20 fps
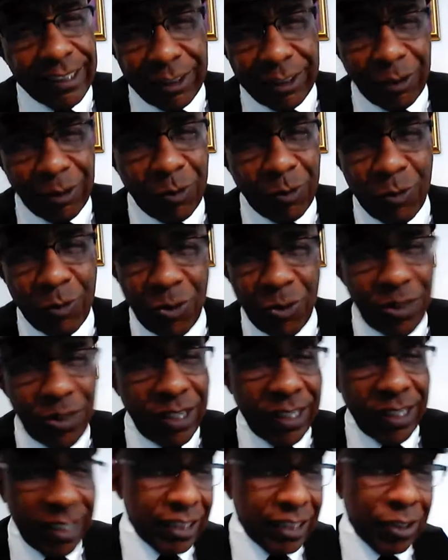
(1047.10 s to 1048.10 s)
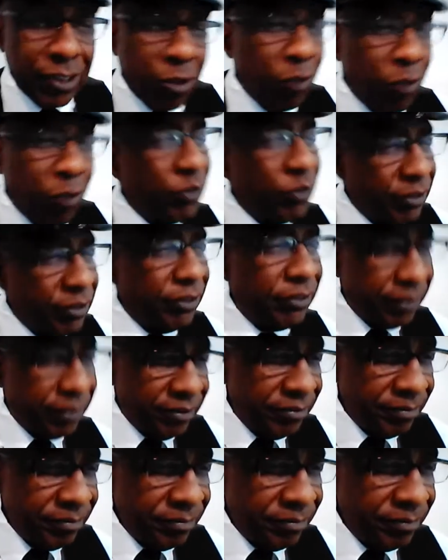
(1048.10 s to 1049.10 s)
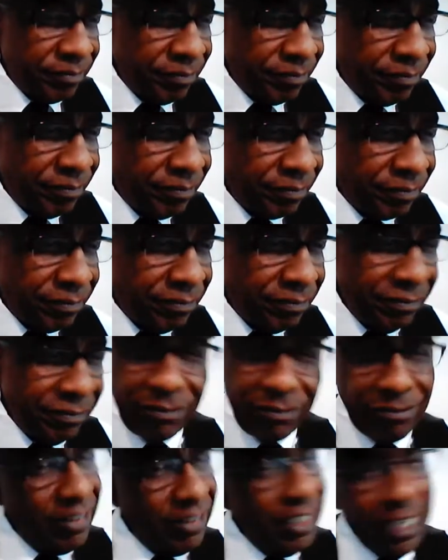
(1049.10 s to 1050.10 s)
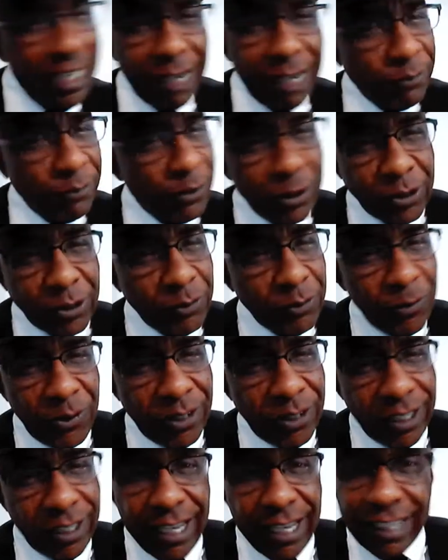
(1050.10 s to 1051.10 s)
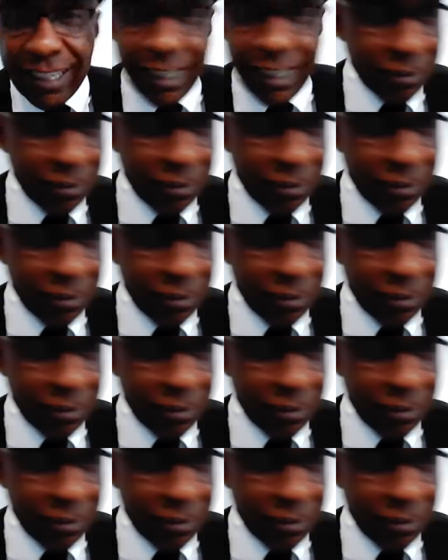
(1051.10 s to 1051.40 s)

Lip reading: is the one that's overlooked. That first one that's